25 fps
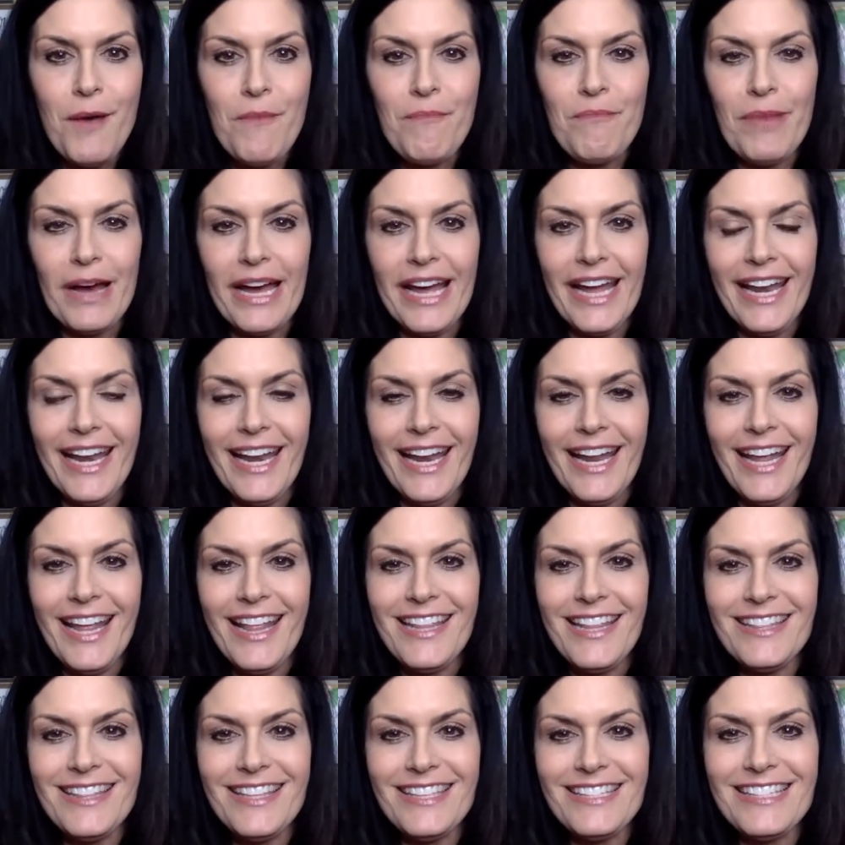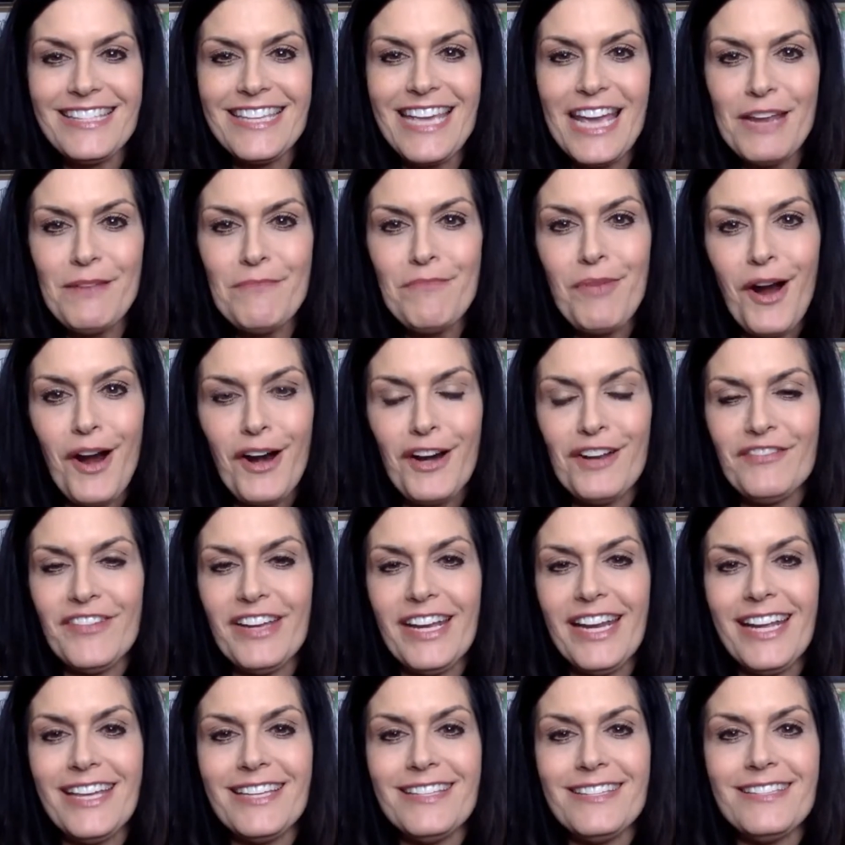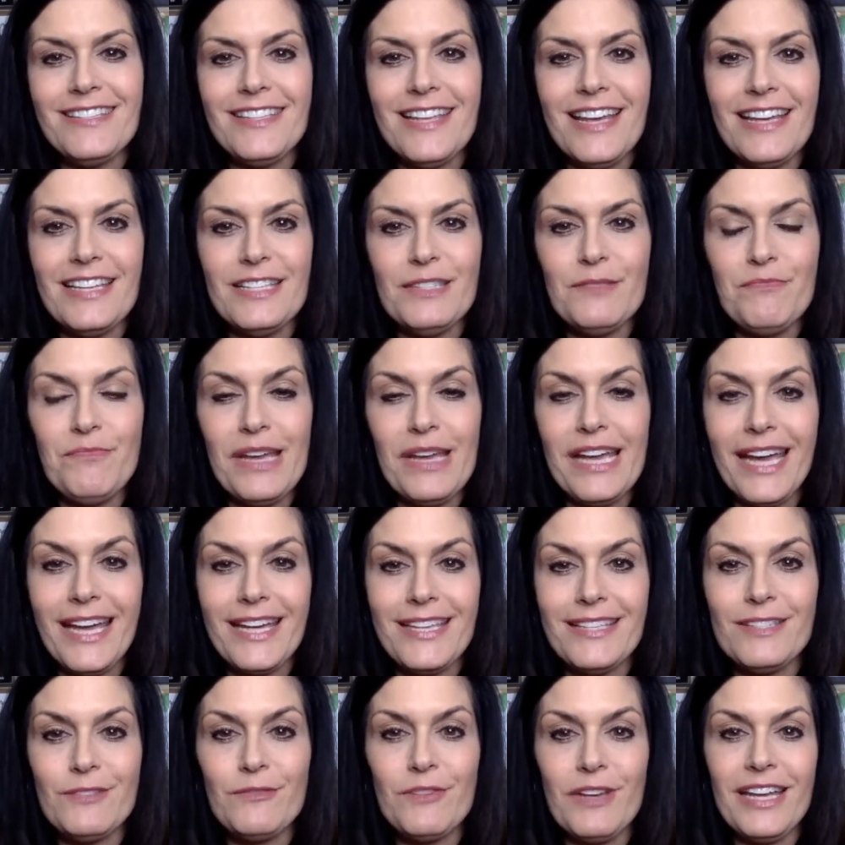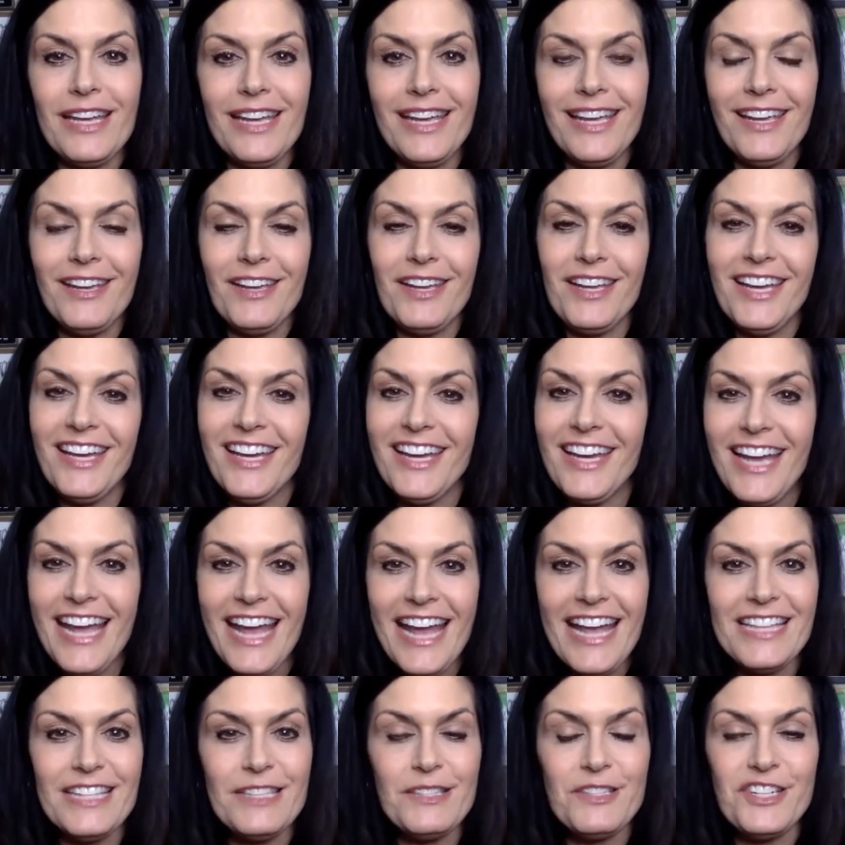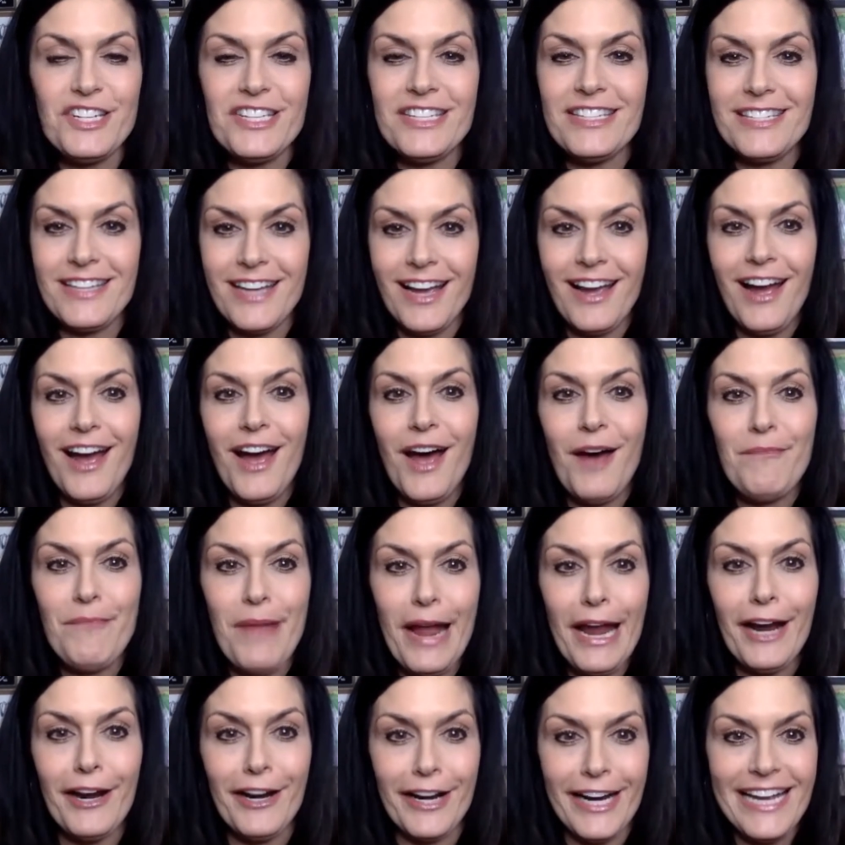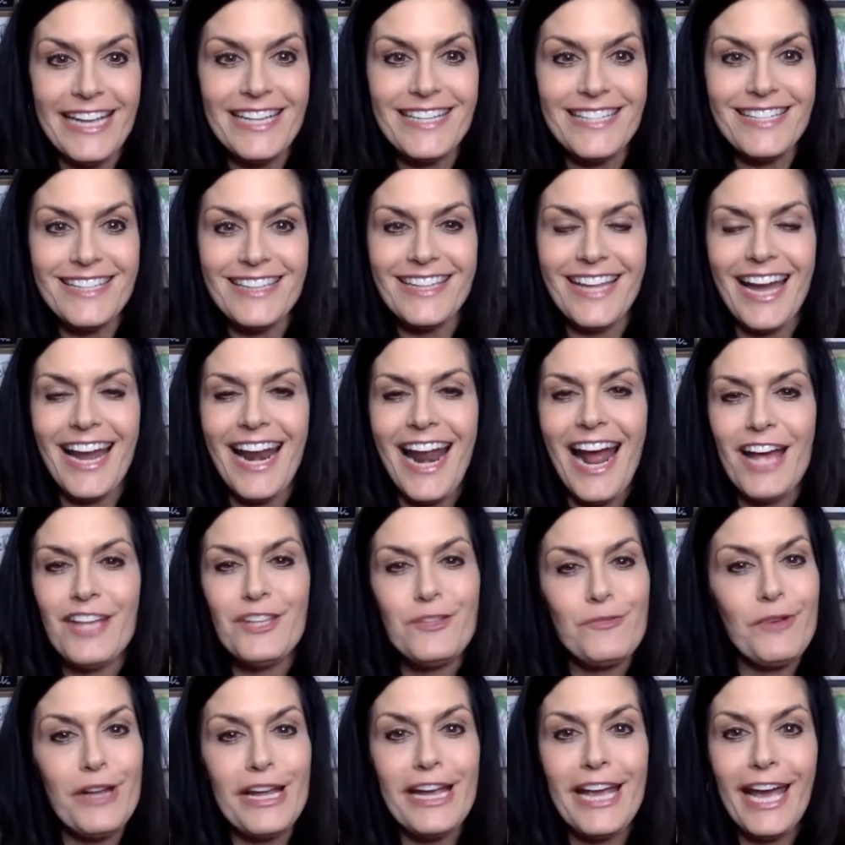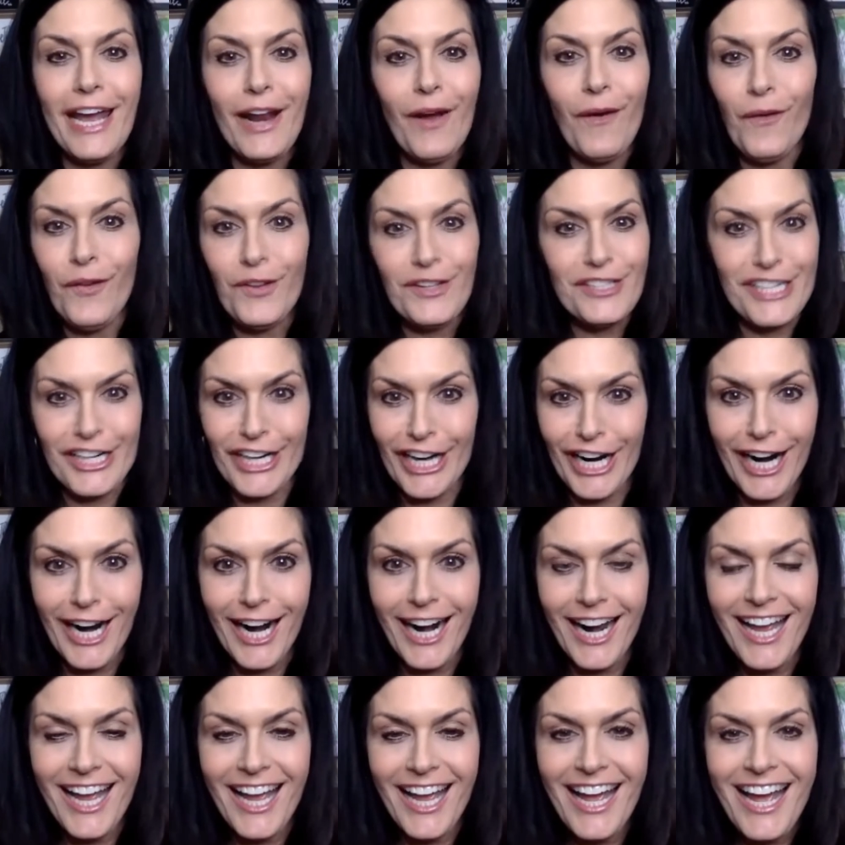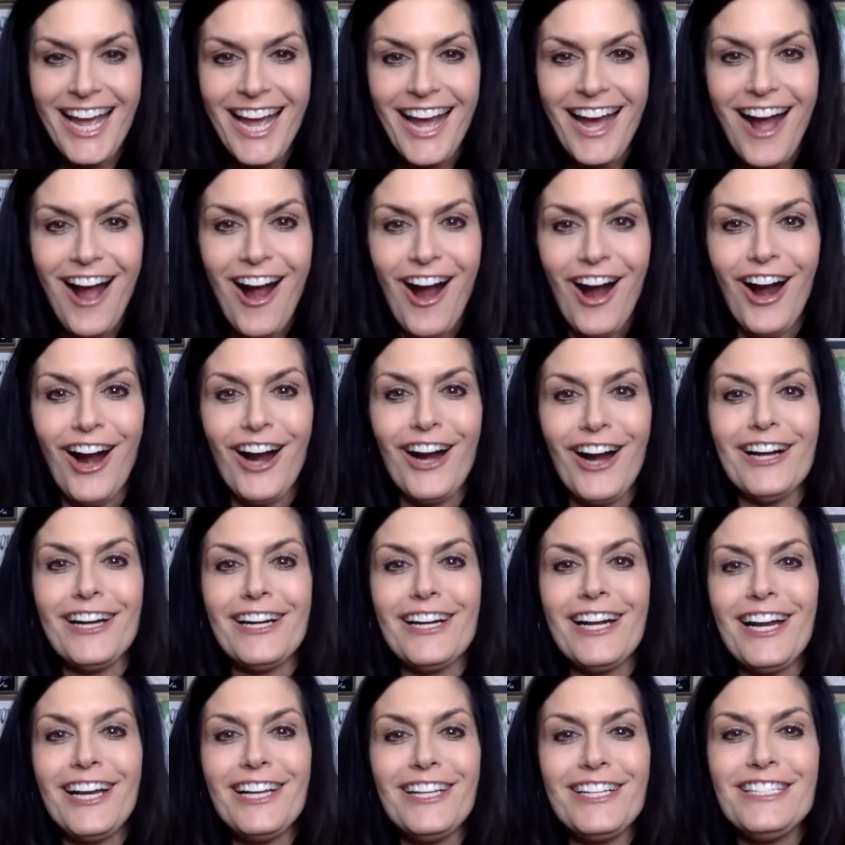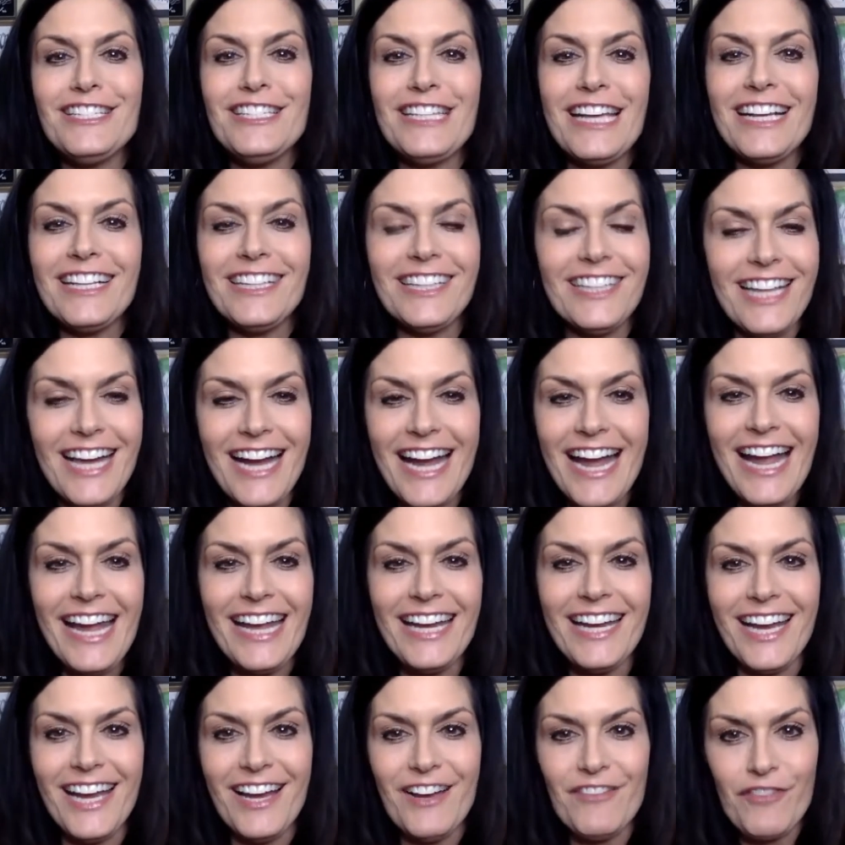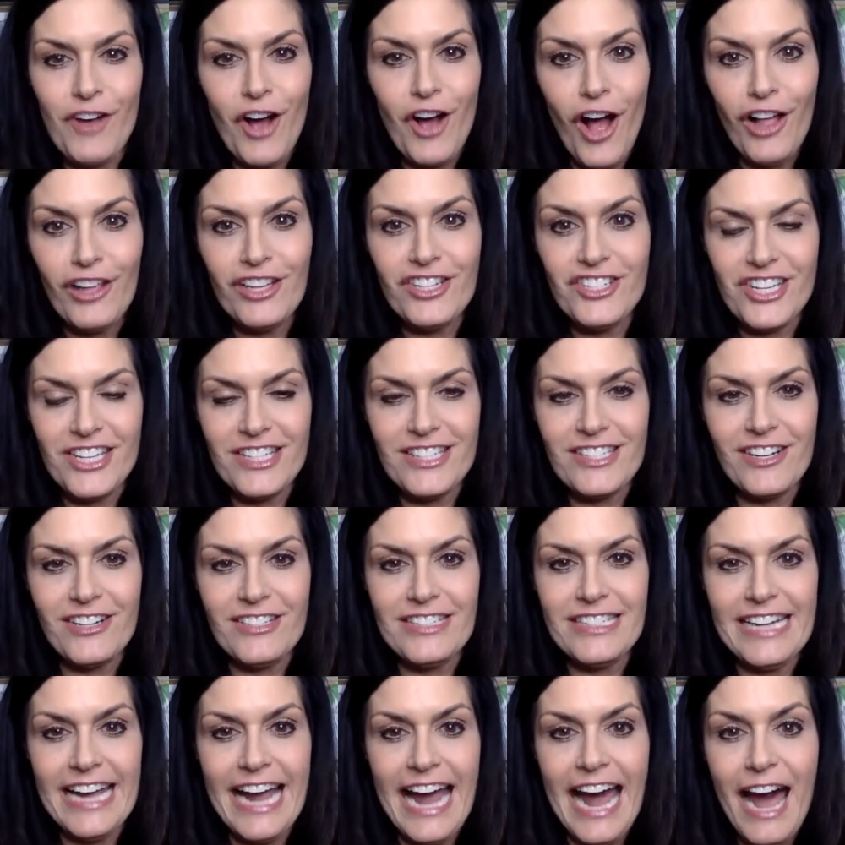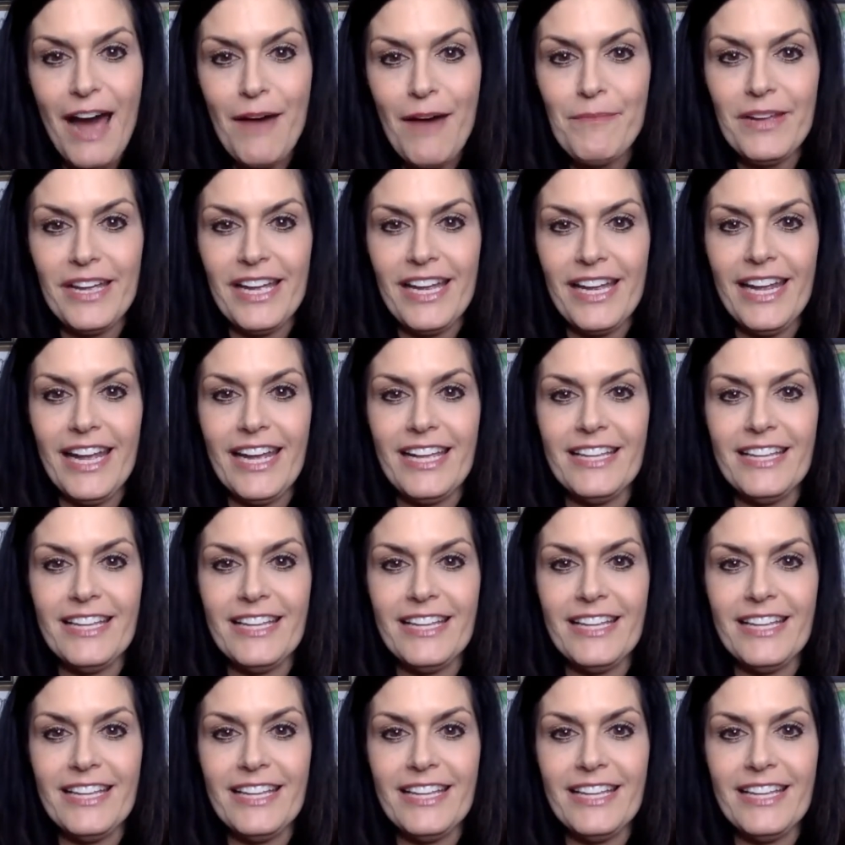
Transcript: But the skin part of it is is because it's just apparent that as we get older, our decline of collagen starts to happen.